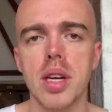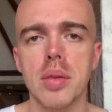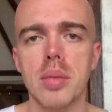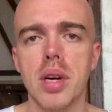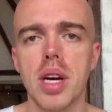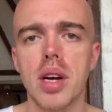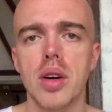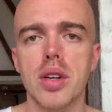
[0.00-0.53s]

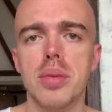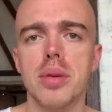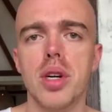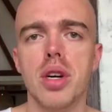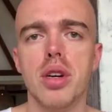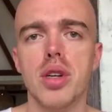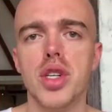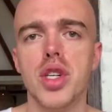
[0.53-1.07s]

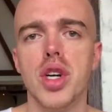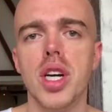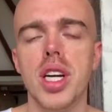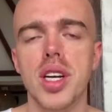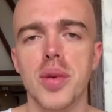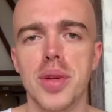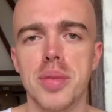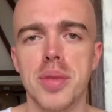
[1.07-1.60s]
entrepreneurial
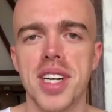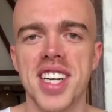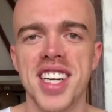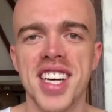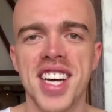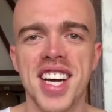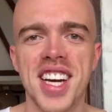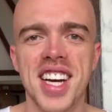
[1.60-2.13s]
journey and with my
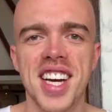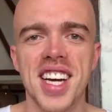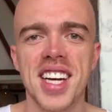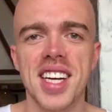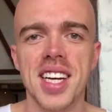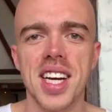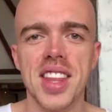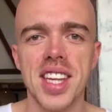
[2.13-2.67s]

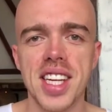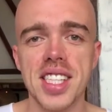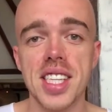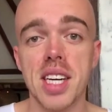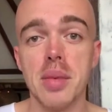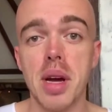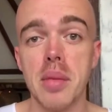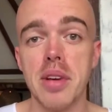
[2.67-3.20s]
things
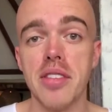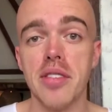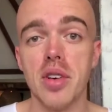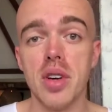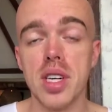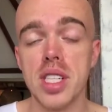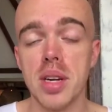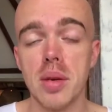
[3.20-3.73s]
that I'm aiming
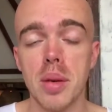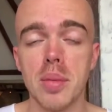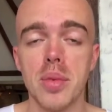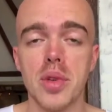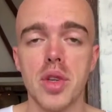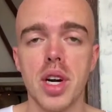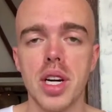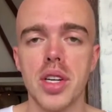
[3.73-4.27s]
for, because I'm
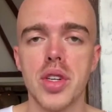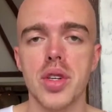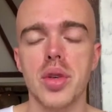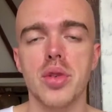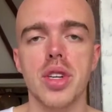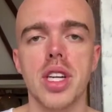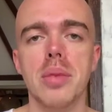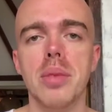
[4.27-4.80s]
trying to shoot
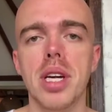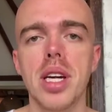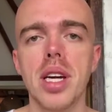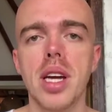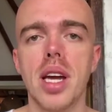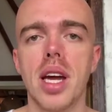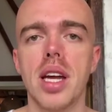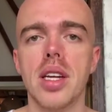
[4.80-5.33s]
really
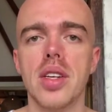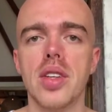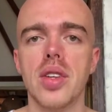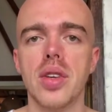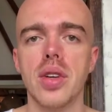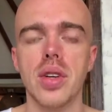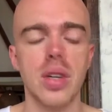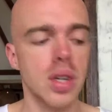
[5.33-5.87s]
big. And
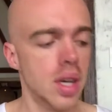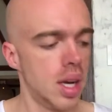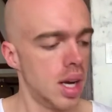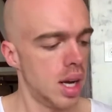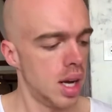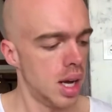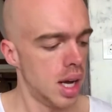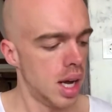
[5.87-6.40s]
so
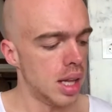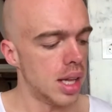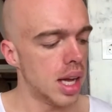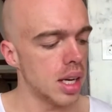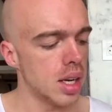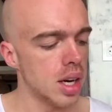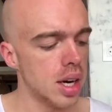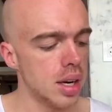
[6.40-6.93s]

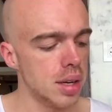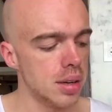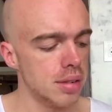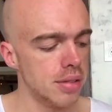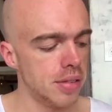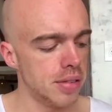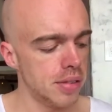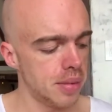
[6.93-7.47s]
that kind
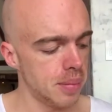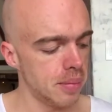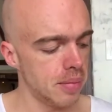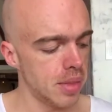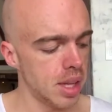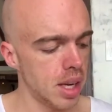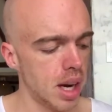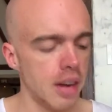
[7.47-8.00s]
of,
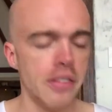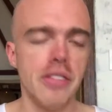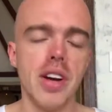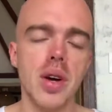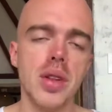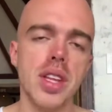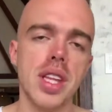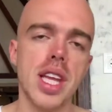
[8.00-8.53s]
I
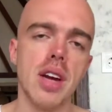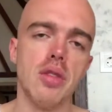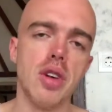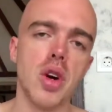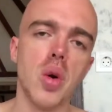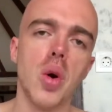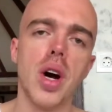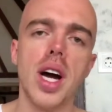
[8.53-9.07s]
felt that
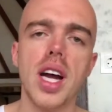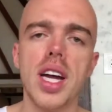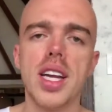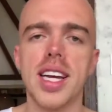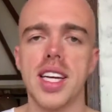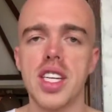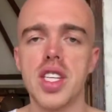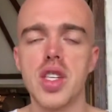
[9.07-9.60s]
required
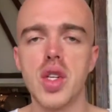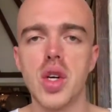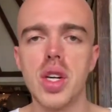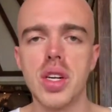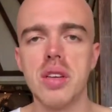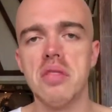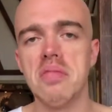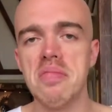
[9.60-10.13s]
like a
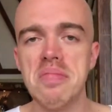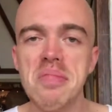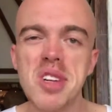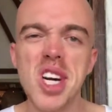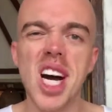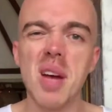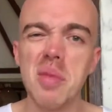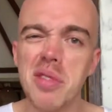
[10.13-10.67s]
certain
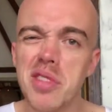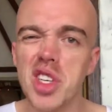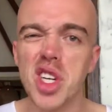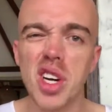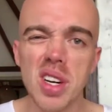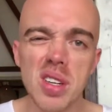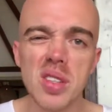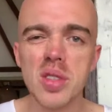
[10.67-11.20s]
type of
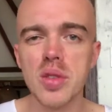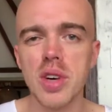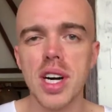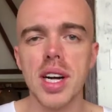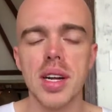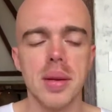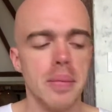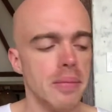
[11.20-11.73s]
journal,
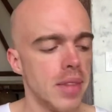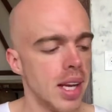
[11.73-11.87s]
right?